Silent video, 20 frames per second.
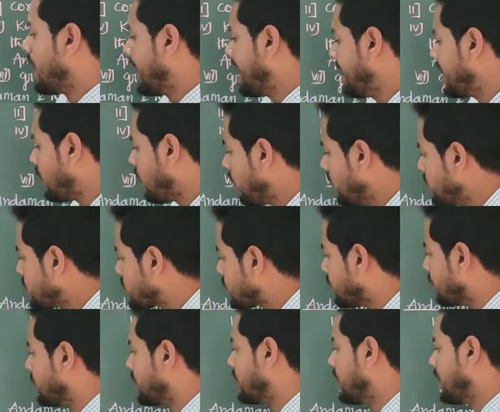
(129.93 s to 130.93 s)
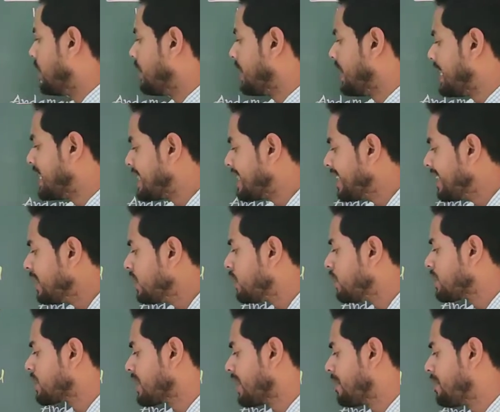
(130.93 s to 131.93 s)
and also the eastern
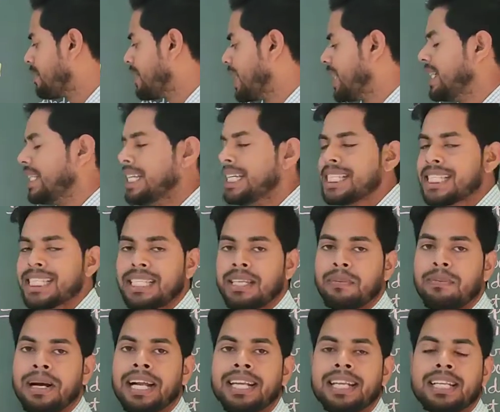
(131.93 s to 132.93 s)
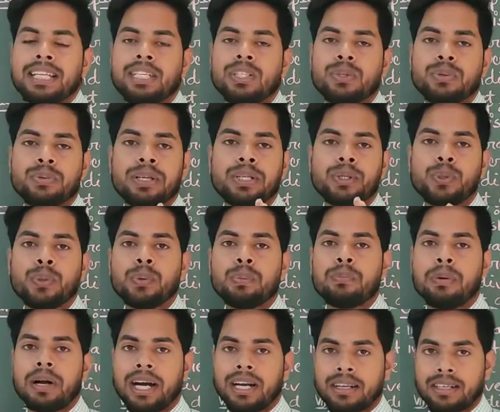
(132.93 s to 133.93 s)
coastal plain is divided into a two
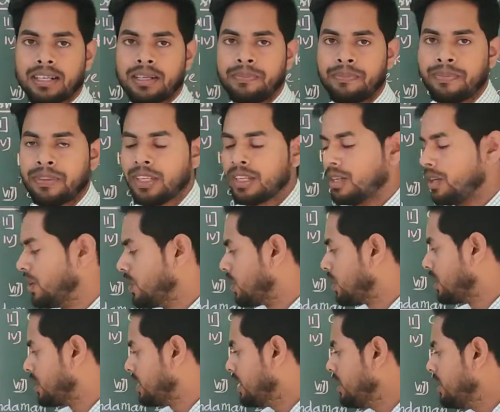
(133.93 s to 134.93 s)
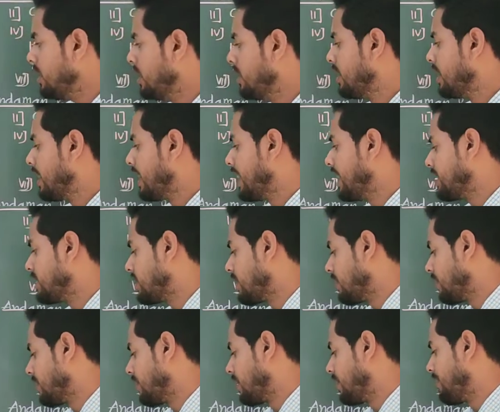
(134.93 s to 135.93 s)
part, northern and
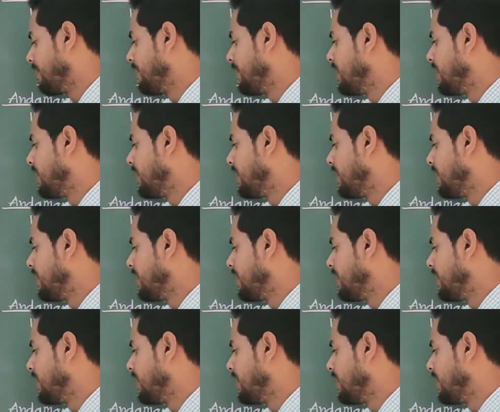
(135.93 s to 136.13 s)
southern.